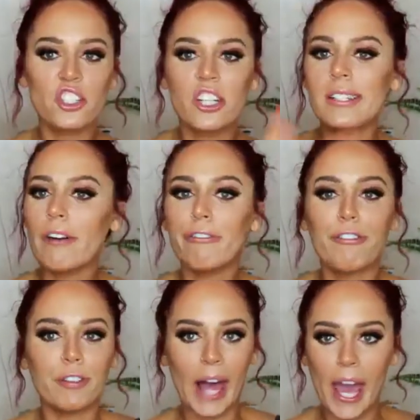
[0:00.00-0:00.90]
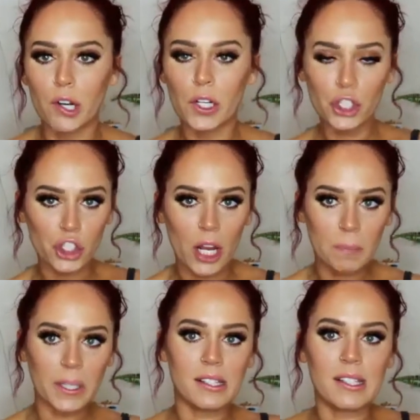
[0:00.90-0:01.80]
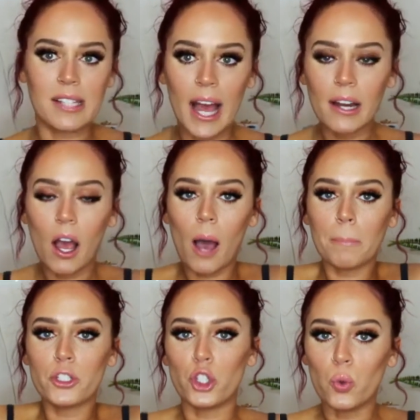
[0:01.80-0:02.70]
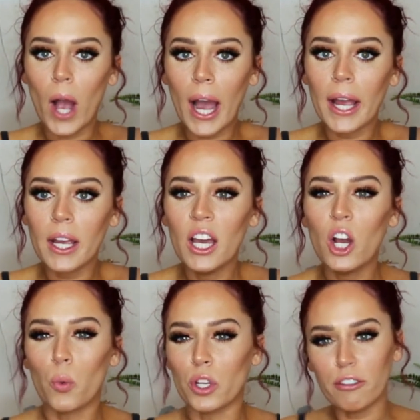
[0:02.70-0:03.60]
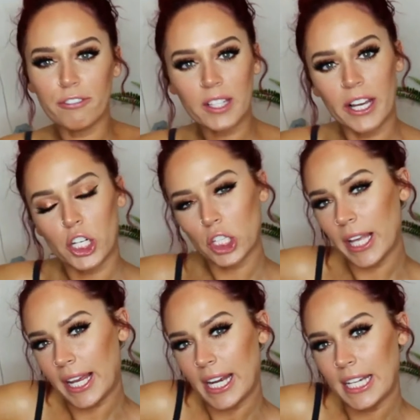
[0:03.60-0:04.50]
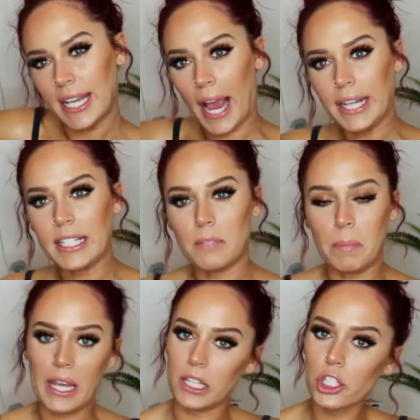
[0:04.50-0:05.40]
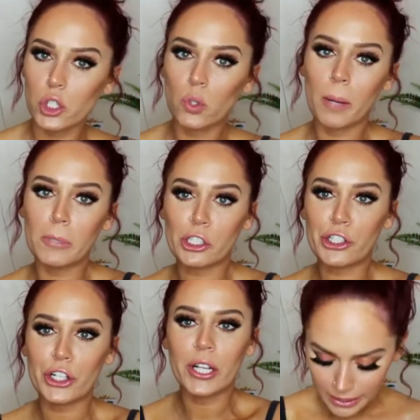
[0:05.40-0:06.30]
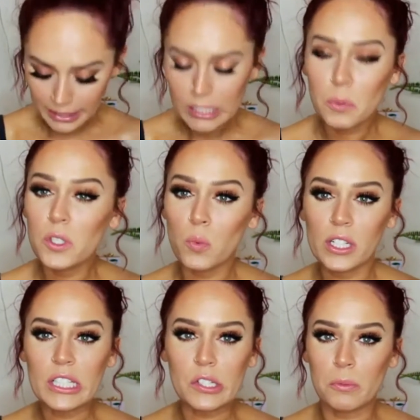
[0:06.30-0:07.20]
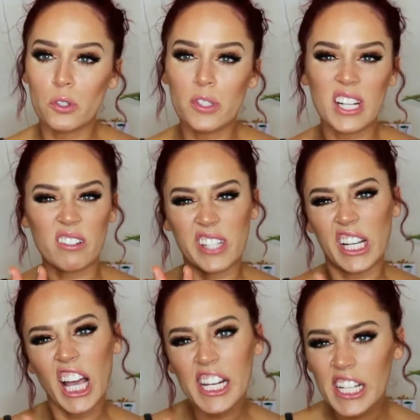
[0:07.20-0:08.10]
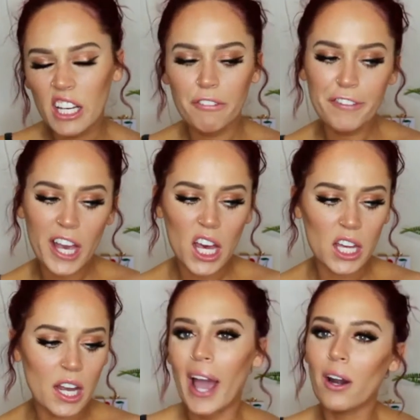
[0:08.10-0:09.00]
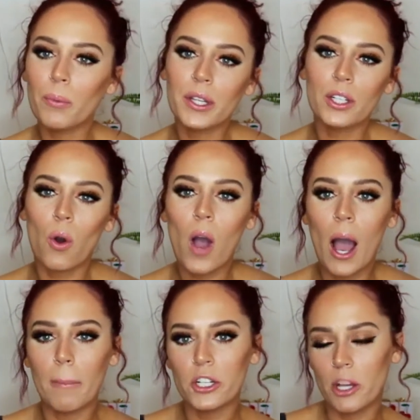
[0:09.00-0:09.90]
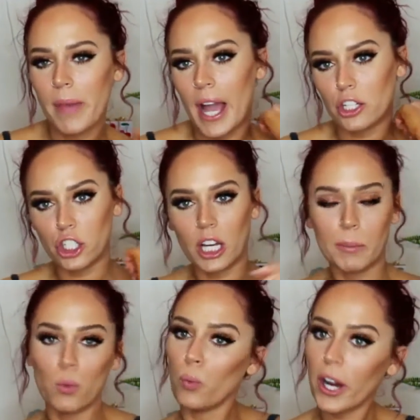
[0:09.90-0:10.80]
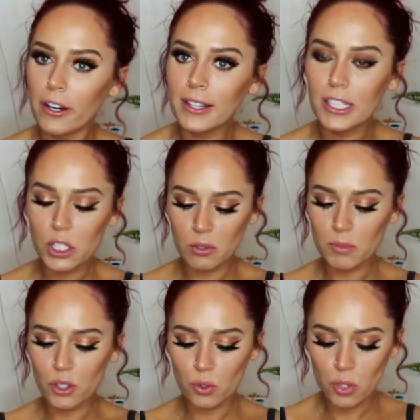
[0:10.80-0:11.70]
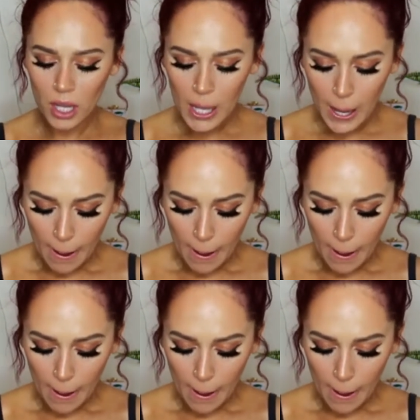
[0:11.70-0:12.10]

it's just a flattering shape because it's not up too high where you feel like you're like in a 90s bathing suit commercial. This was one of the swimsuits that I was like kind of iffy on. I don't really know how much I'm actually going to be wearing this swimsuit.